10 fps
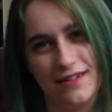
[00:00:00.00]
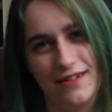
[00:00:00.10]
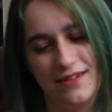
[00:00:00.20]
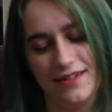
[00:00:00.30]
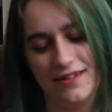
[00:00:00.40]

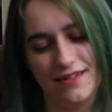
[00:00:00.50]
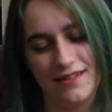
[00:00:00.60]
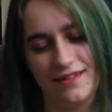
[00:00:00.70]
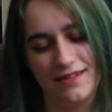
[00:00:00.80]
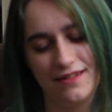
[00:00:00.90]
You can
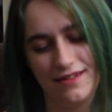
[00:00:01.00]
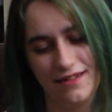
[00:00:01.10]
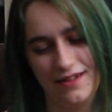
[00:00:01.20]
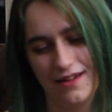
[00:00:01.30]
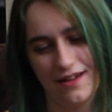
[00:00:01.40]
just,
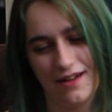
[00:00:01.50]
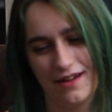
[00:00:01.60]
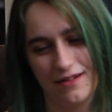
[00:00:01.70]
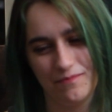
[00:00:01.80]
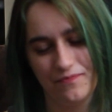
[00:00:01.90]

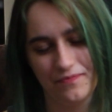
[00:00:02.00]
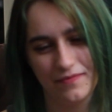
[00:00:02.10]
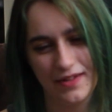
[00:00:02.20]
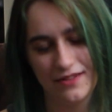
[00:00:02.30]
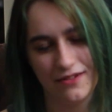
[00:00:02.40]
yeah,
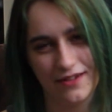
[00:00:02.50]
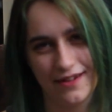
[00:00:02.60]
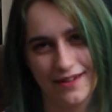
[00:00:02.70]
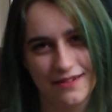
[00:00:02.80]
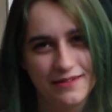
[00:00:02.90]
it's
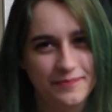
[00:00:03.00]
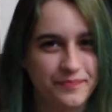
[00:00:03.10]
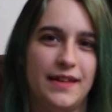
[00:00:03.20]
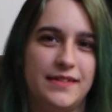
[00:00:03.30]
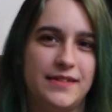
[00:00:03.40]
okay.
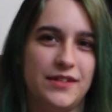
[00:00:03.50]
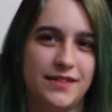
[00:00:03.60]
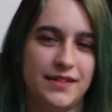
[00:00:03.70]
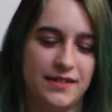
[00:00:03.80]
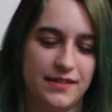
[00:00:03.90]
It's
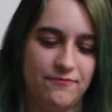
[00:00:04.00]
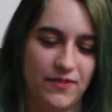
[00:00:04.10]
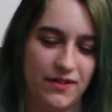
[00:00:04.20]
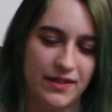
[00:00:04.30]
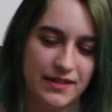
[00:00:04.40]
a
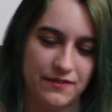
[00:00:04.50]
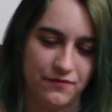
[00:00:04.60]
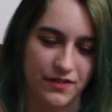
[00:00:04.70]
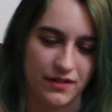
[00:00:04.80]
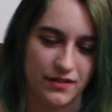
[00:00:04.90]
very
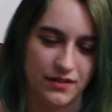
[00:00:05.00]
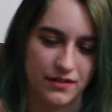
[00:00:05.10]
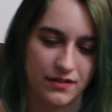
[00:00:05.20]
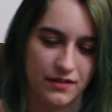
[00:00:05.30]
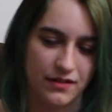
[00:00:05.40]

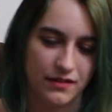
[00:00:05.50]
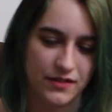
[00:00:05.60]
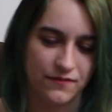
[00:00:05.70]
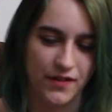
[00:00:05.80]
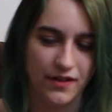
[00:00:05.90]
different
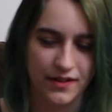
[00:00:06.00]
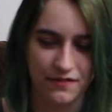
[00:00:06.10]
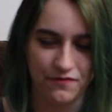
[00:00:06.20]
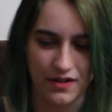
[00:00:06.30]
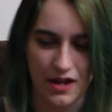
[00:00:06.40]

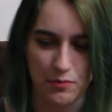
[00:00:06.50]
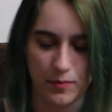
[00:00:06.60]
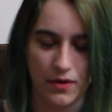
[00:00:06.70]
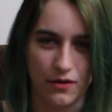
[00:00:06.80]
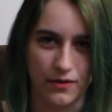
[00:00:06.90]

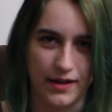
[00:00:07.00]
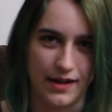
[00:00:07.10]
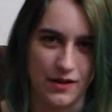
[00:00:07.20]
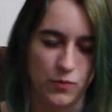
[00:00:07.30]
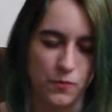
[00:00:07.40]
MMO, and
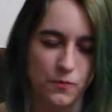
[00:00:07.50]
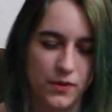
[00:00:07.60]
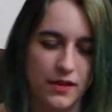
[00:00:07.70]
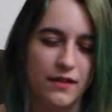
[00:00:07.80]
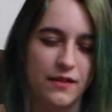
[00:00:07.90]
I
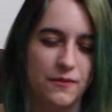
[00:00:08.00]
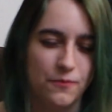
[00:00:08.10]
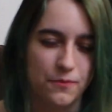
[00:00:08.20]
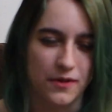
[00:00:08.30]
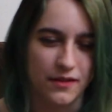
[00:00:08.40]
really,
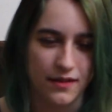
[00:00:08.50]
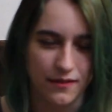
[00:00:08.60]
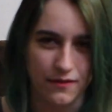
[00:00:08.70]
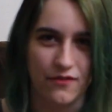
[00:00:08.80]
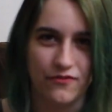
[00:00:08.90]
really
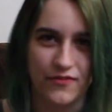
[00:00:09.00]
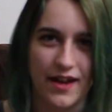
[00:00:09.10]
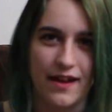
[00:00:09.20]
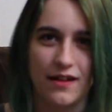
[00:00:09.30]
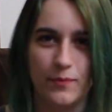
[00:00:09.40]
love
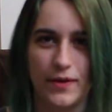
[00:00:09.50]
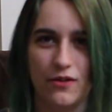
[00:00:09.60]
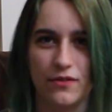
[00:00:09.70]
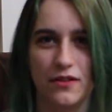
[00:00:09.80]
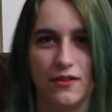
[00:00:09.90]
that
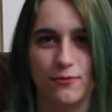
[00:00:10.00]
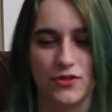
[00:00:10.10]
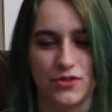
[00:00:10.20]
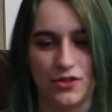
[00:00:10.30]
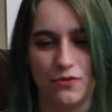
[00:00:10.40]
about Guild
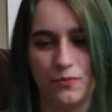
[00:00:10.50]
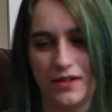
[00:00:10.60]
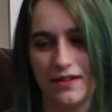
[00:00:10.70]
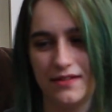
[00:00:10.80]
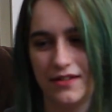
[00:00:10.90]
Wars 2,
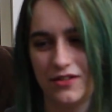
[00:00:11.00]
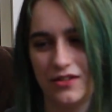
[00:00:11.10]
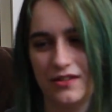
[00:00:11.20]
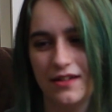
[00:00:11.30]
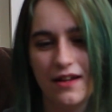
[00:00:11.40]
because it's
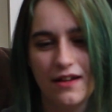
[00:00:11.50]
just,